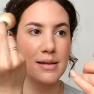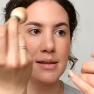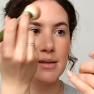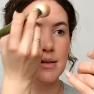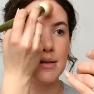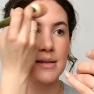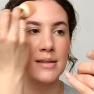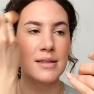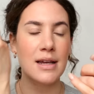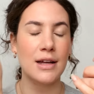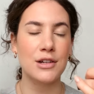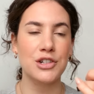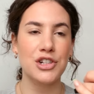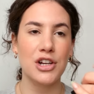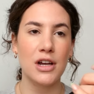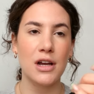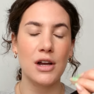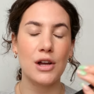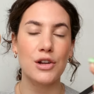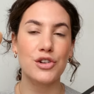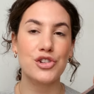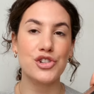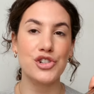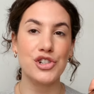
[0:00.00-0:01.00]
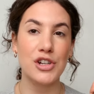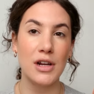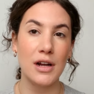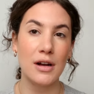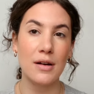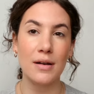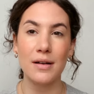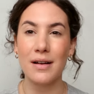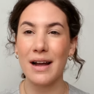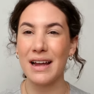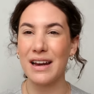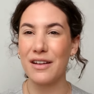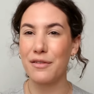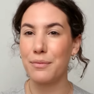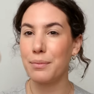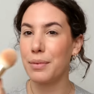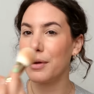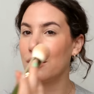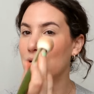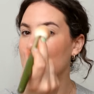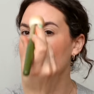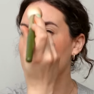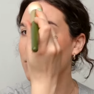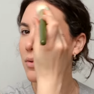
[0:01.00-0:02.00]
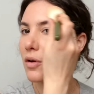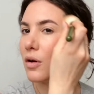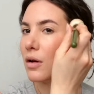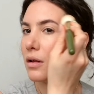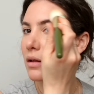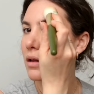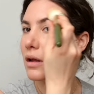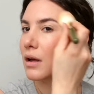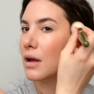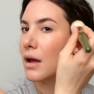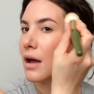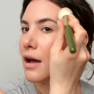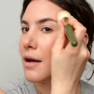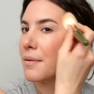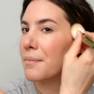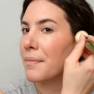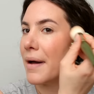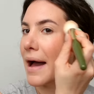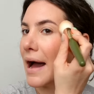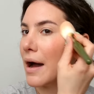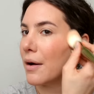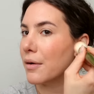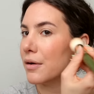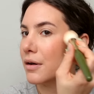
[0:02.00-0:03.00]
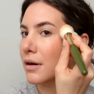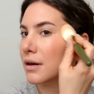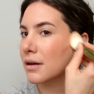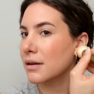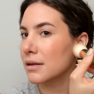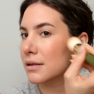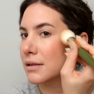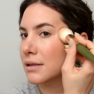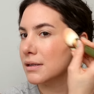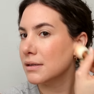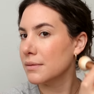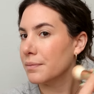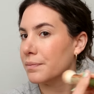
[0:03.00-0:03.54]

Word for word: this is such a sheer and kind of buildable powder,